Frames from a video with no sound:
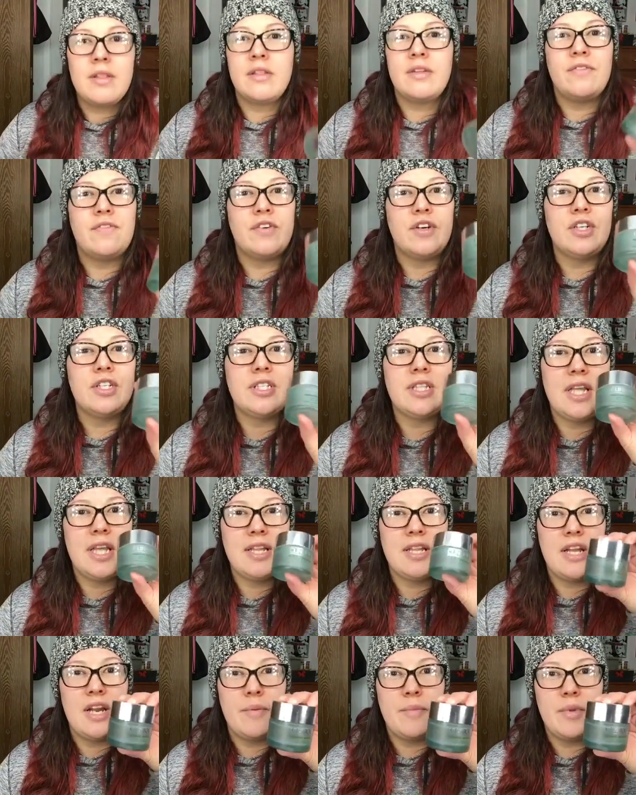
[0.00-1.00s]
The first
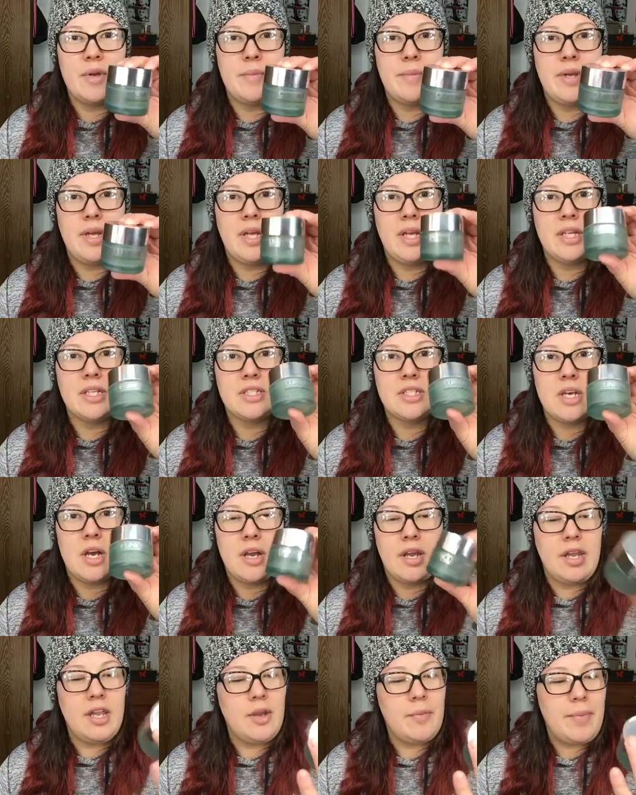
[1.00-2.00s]
thing that I'm going to be
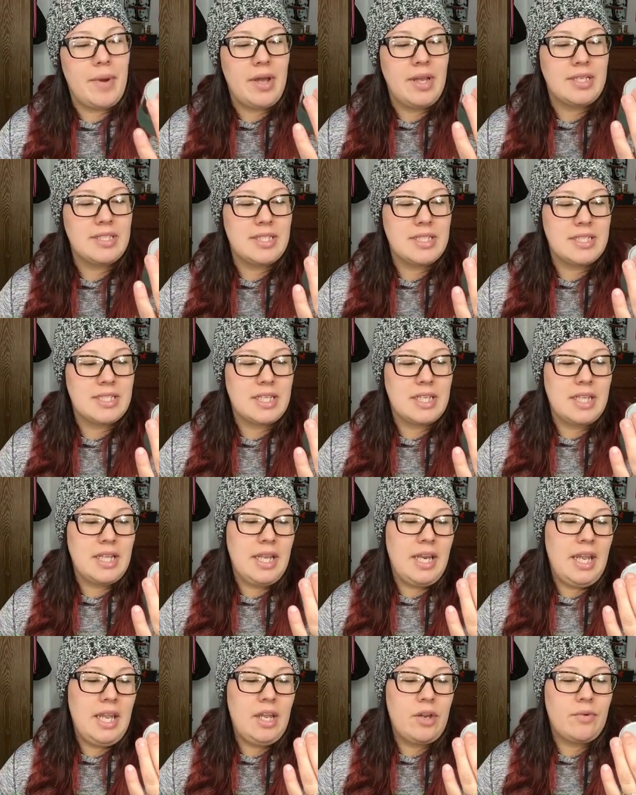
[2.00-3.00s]
talking about is this
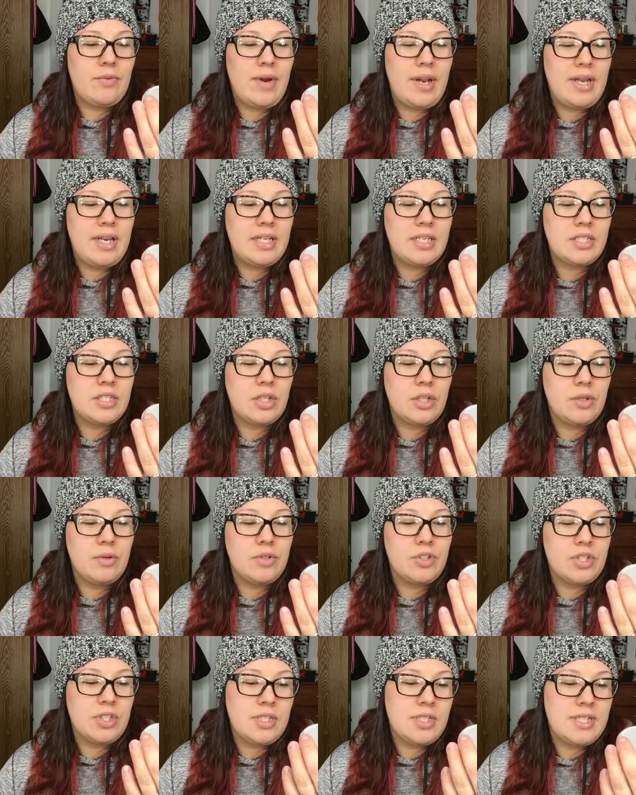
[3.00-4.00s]
Clinique Redness
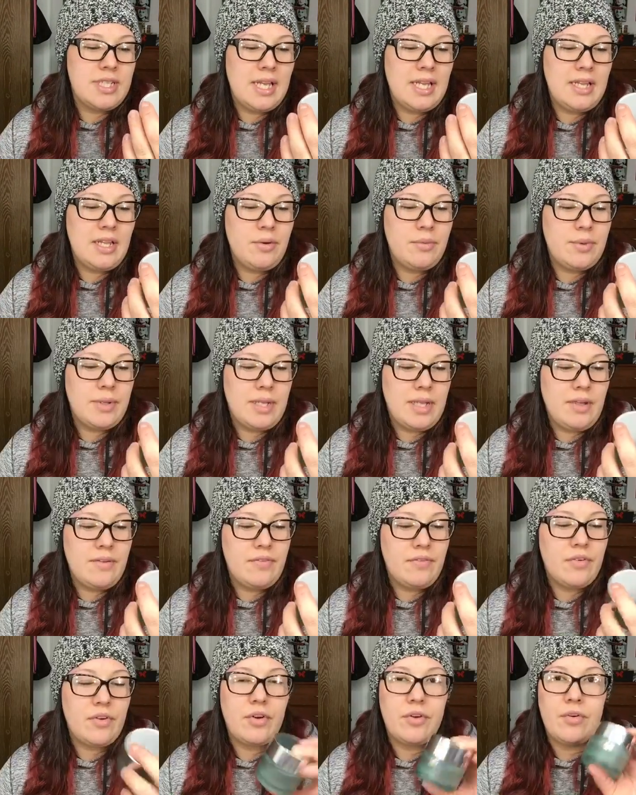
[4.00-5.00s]
Solution Daily
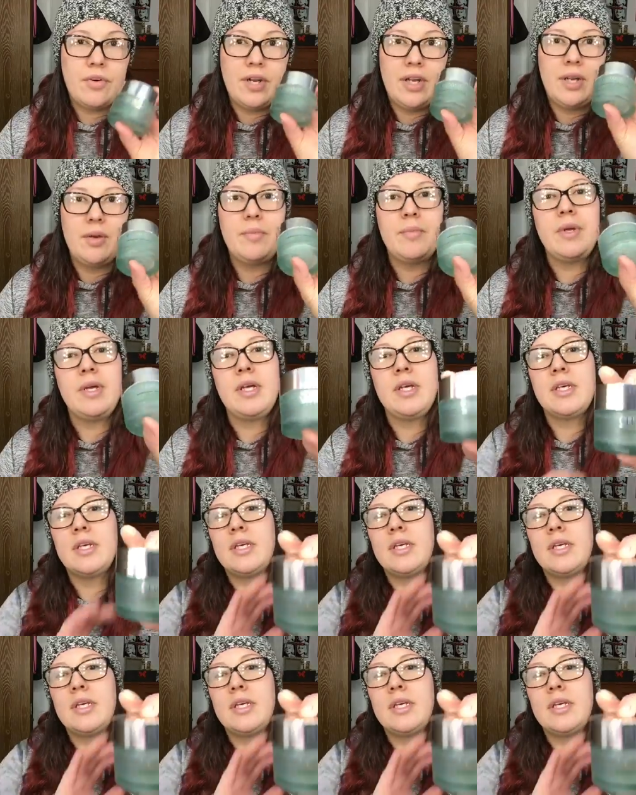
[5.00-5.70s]
Relief Cream.